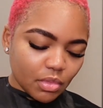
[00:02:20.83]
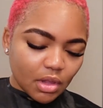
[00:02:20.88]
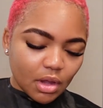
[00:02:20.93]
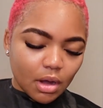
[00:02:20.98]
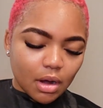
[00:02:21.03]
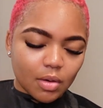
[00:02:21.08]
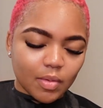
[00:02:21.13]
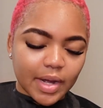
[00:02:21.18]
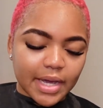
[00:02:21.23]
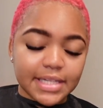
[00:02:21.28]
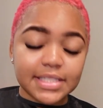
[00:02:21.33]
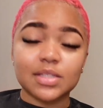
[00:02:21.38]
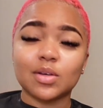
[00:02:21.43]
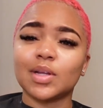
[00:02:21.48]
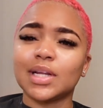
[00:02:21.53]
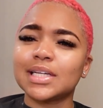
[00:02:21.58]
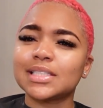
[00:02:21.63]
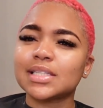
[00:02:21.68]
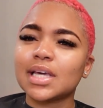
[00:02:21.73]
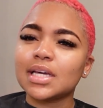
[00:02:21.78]
All right, so
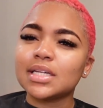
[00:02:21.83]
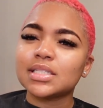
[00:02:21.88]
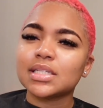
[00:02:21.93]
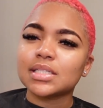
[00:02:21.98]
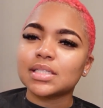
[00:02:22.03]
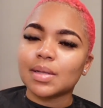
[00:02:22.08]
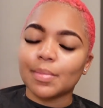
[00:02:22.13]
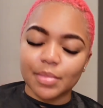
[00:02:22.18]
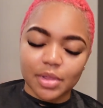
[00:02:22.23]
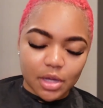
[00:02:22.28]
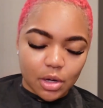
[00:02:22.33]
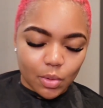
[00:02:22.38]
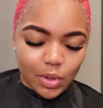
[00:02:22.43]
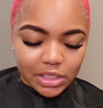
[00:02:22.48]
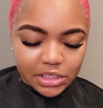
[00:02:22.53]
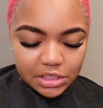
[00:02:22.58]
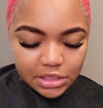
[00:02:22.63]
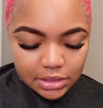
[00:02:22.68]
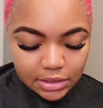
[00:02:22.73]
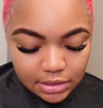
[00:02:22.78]
let's get into some of the
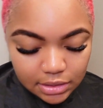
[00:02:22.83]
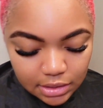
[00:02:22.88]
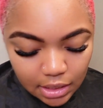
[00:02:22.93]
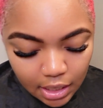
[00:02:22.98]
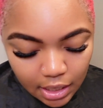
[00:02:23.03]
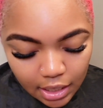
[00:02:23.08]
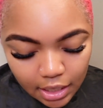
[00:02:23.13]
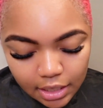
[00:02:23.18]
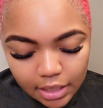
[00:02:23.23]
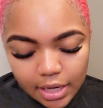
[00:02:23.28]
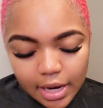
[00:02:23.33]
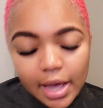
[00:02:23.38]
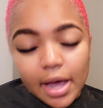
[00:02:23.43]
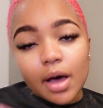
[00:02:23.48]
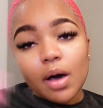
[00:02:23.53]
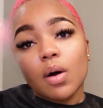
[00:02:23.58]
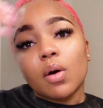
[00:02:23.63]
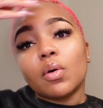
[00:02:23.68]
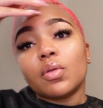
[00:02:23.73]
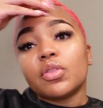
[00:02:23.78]
questions.
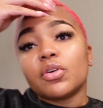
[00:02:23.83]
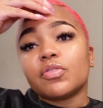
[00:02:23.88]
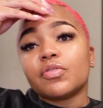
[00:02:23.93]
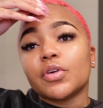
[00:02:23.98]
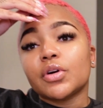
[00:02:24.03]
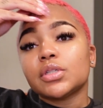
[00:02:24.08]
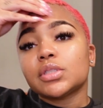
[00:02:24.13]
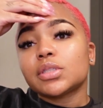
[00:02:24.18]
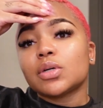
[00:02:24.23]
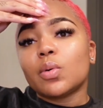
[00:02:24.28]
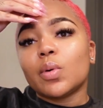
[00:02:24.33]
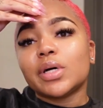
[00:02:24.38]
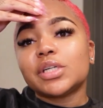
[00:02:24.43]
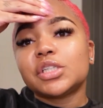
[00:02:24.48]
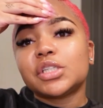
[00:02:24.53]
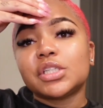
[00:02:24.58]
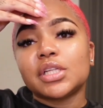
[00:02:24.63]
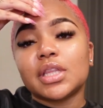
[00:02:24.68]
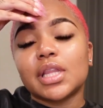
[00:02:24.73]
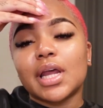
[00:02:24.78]
Now, the first
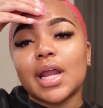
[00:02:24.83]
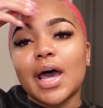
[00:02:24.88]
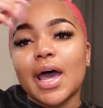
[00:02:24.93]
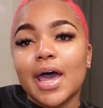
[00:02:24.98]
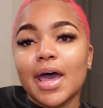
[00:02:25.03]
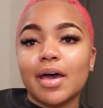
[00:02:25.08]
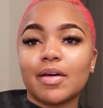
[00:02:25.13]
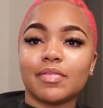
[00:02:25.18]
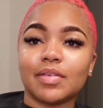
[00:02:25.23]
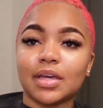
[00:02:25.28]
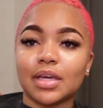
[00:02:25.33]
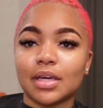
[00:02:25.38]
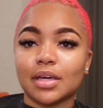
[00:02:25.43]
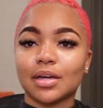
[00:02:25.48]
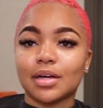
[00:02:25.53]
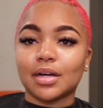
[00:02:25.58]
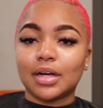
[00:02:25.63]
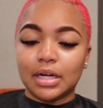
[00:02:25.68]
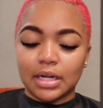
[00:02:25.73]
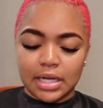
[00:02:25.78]
question that I have
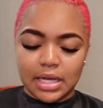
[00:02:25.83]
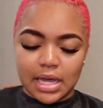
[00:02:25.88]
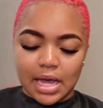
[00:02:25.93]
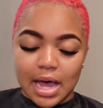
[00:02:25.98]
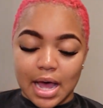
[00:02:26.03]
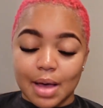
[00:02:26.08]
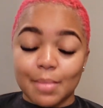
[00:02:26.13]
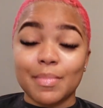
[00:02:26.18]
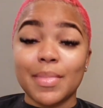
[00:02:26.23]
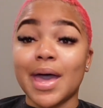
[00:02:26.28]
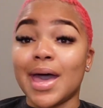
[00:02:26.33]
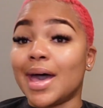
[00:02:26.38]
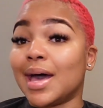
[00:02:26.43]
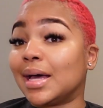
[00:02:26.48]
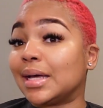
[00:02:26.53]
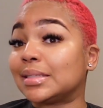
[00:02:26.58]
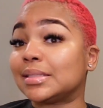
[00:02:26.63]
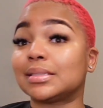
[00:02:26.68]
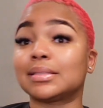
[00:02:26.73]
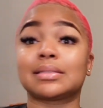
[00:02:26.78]
here, I'm
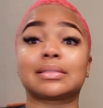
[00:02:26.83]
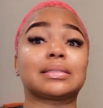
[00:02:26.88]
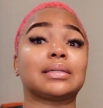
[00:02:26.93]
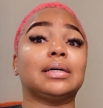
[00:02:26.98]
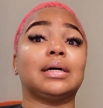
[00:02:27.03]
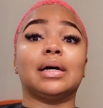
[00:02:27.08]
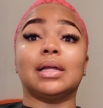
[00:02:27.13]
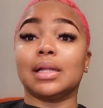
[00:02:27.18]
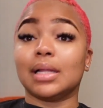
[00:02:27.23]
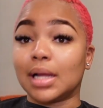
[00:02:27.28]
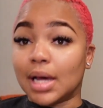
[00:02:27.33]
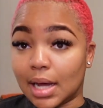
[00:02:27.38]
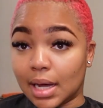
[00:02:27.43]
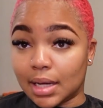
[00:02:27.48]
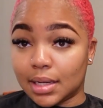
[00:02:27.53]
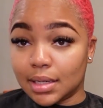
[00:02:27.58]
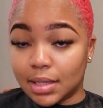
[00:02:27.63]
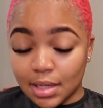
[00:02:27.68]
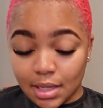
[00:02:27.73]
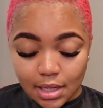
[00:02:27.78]
asked a
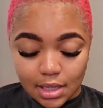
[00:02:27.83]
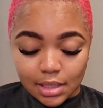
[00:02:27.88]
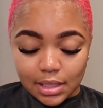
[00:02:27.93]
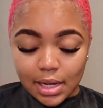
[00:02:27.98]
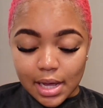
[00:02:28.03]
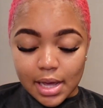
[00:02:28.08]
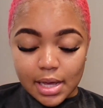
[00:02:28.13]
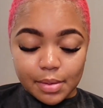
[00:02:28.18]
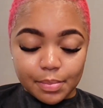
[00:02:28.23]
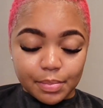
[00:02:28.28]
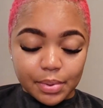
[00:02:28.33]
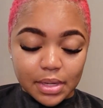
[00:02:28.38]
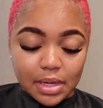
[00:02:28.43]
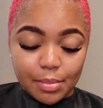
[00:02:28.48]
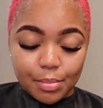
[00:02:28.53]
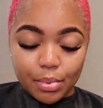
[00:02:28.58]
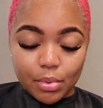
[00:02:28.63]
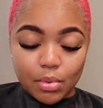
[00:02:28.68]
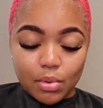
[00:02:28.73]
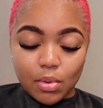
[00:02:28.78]
lot. Like,
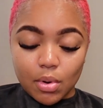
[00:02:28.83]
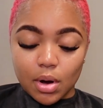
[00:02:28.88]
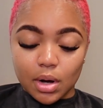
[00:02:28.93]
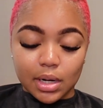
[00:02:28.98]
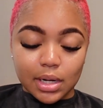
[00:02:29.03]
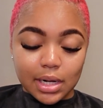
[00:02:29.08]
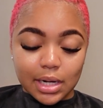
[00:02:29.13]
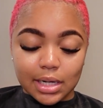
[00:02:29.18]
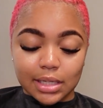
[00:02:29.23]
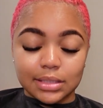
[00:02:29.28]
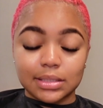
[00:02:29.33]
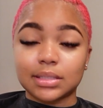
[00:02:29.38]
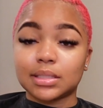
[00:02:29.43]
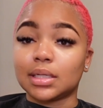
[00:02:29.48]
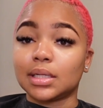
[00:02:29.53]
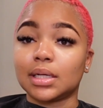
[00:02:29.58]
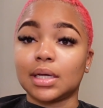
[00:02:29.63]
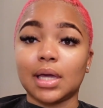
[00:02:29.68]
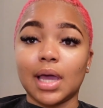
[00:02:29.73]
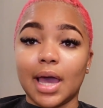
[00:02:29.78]
people are
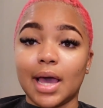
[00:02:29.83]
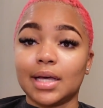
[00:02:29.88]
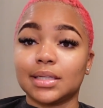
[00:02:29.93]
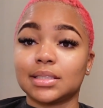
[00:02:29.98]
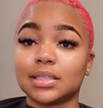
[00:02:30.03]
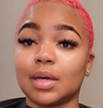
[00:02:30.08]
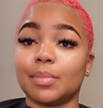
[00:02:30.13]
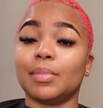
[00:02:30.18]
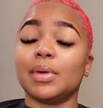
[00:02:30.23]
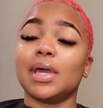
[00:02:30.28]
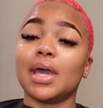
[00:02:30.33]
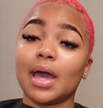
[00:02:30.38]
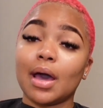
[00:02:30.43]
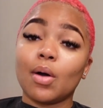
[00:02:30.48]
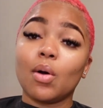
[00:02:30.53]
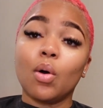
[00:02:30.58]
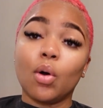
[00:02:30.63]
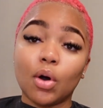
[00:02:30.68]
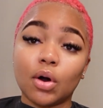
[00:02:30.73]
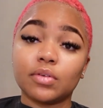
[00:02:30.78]
constantly asking me,
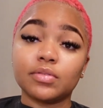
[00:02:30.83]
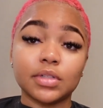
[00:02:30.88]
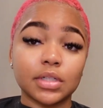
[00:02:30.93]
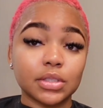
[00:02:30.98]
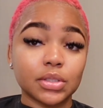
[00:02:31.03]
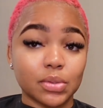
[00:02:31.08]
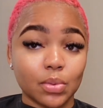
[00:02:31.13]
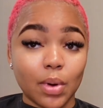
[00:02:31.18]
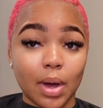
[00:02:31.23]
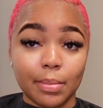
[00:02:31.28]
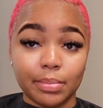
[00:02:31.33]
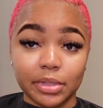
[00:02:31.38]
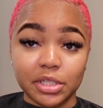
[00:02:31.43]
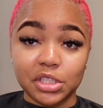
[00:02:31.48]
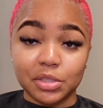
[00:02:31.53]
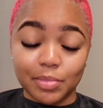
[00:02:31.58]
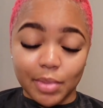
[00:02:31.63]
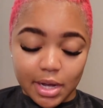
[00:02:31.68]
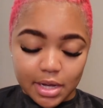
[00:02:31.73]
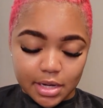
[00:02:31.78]
how often do I
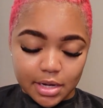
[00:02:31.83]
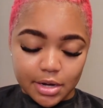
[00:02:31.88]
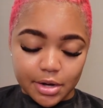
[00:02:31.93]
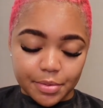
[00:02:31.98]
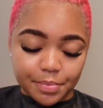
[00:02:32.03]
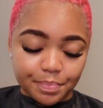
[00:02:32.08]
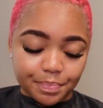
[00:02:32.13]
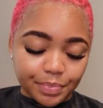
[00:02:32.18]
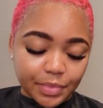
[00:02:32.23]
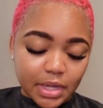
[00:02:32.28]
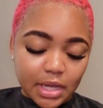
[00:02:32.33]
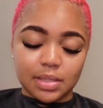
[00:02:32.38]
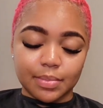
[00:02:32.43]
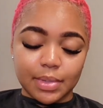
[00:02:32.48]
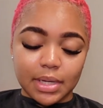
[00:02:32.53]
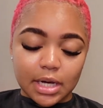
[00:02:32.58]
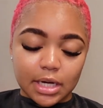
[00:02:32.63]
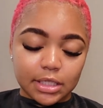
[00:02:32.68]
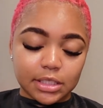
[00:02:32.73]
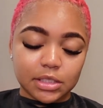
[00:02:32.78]
bleach my hair? To
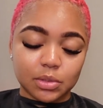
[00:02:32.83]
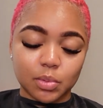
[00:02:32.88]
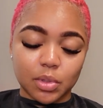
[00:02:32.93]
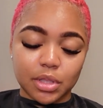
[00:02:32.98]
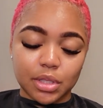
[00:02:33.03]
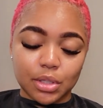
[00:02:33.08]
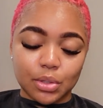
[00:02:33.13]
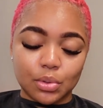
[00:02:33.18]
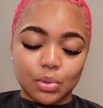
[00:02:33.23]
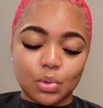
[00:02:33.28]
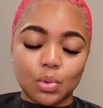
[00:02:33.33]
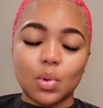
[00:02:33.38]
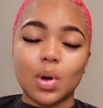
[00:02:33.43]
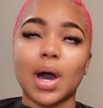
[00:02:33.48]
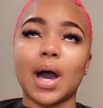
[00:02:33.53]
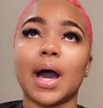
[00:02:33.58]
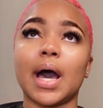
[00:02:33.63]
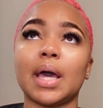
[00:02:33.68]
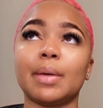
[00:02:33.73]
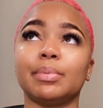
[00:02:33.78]
be honest with you,
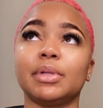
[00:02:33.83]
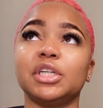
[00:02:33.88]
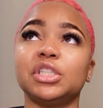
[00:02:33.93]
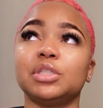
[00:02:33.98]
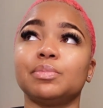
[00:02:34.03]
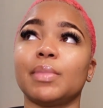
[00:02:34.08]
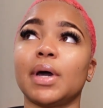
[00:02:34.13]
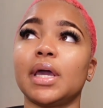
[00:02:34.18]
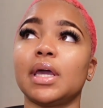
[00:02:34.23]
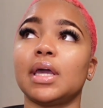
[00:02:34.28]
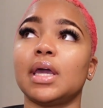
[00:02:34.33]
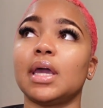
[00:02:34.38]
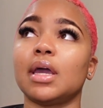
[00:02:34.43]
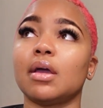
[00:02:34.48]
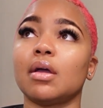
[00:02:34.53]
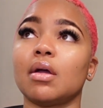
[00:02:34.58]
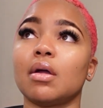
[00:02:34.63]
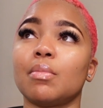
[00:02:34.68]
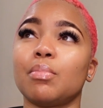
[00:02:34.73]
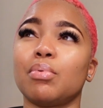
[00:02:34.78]
I bleach my
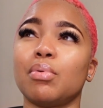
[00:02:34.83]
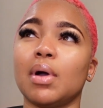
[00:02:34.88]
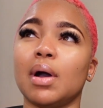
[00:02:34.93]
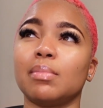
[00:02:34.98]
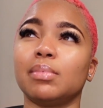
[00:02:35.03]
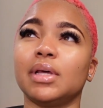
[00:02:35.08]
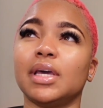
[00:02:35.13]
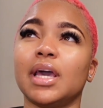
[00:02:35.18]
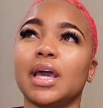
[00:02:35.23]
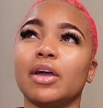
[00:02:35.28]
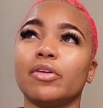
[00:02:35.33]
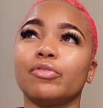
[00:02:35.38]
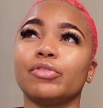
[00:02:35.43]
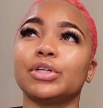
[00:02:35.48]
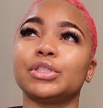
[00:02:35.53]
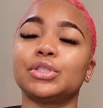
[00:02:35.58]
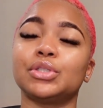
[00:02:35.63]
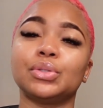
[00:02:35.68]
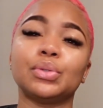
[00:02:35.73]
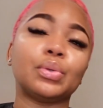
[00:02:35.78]
hair probably
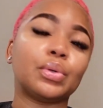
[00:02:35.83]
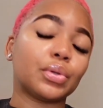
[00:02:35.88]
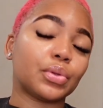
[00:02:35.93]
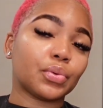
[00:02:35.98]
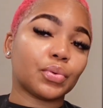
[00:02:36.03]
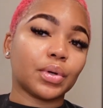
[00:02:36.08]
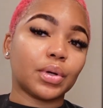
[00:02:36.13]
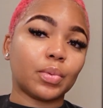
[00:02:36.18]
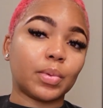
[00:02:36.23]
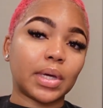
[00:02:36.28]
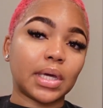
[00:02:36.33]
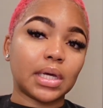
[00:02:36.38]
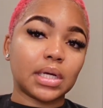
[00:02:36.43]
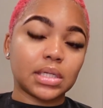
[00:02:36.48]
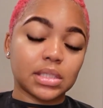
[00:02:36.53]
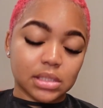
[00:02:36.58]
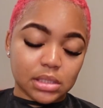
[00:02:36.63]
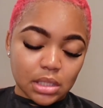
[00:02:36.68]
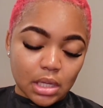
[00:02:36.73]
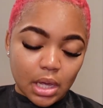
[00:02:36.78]
every 2 to 3
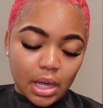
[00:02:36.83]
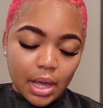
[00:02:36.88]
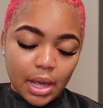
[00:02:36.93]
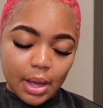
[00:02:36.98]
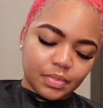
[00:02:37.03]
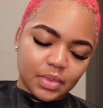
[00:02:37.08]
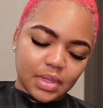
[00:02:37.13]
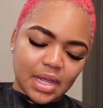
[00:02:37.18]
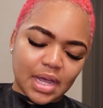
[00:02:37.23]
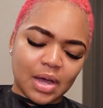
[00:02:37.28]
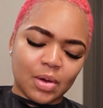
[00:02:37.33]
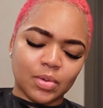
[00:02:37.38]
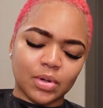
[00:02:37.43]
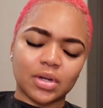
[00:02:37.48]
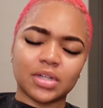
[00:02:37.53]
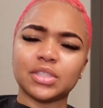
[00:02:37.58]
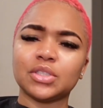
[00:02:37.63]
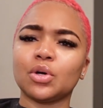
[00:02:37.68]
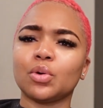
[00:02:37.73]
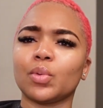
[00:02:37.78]
weeks. I would
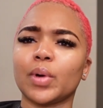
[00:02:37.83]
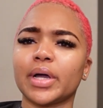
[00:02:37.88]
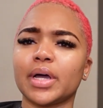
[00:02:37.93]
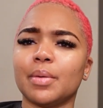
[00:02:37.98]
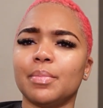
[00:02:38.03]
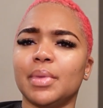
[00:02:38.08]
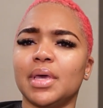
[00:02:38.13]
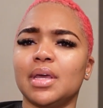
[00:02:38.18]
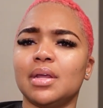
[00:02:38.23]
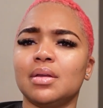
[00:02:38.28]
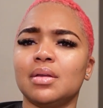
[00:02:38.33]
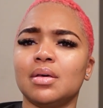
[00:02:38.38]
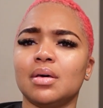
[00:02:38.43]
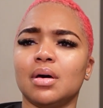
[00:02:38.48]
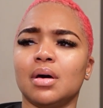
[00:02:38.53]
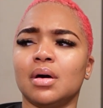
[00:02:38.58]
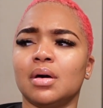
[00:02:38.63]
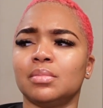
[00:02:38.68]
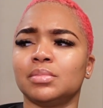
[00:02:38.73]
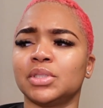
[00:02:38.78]
also recommend
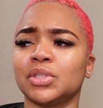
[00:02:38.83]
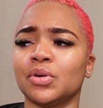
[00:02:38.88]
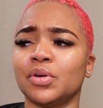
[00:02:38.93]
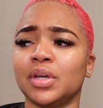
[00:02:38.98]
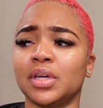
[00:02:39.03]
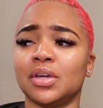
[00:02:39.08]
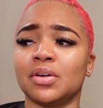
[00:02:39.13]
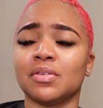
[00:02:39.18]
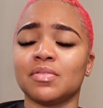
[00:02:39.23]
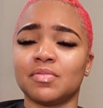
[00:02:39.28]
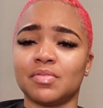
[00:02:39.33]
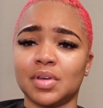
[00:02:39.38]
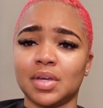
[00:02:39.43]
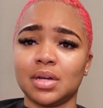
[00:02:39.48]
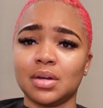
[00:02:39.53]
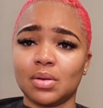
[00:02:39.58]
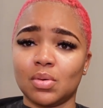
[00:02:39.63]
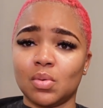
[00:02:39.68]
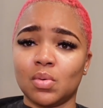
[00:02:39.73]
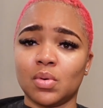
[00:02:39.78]
turning your
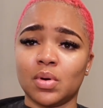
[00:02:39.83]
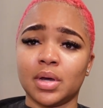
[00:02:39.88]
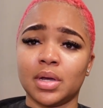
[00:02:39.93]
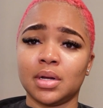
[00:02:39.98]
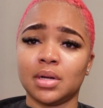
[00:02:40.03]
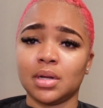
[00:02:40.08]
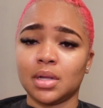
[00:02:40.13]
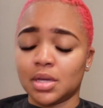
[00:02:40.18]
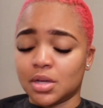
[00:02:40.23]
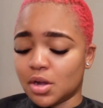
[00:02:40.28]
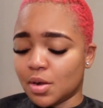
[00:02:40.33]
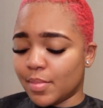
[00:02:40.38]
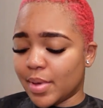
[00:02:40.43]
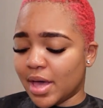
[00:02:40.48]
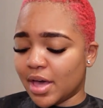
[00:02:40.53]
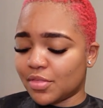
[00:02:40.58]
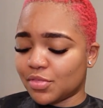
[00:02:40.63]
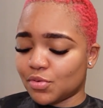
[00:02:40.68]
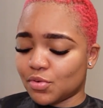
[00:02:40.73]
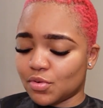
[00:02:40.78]
vent on in your
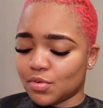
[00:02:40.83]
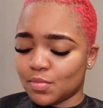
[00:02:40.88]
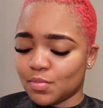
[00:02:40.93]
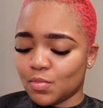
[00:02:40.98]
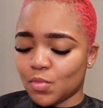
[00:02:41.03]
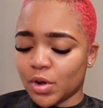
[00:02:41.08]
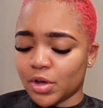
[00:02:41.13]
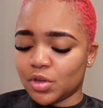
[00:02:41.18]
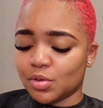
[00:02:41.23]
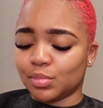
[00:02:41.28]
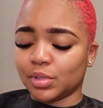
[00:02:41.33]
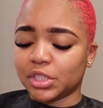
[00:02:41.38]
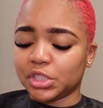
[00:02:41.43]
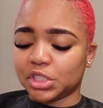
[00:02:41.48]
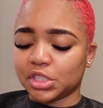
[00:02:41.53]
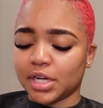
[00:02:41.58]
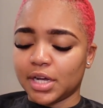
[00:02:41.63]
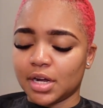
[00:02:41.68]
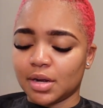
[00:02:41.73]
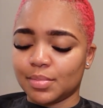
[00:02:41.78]
bathroom while you bleach
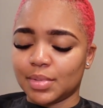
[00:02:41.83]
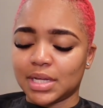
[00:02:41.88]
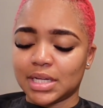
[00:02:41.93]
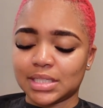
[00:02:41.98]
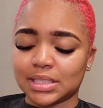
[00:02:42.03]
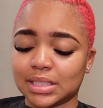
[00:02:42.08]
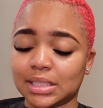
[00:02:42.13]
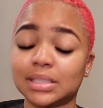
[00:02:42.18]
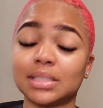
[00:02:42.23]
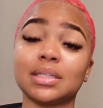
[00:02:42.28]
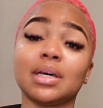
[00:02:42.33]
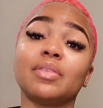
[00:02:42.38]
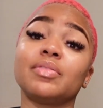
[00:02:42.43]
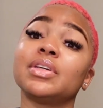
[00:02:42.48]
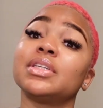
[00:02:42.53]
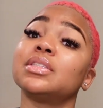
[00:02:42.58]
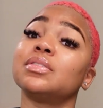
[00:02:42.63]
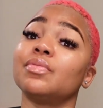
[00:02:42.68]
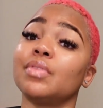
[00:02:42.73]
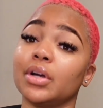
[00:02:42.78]
your hair because this stuff
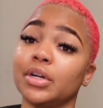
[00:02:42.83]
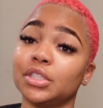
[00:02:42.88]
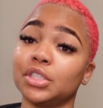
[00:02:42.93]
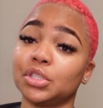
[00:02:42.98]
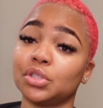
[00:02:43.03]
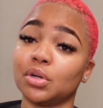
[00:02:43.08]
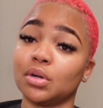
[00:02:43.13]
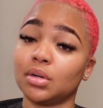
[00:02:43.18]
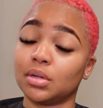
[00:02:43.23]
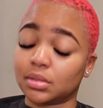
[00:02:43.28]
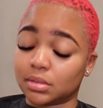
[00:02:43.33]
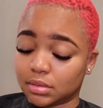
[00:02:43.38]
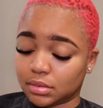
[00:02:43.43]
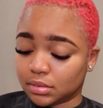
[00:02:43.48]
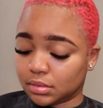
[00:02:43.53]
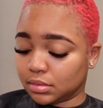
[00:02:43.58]
is very strong.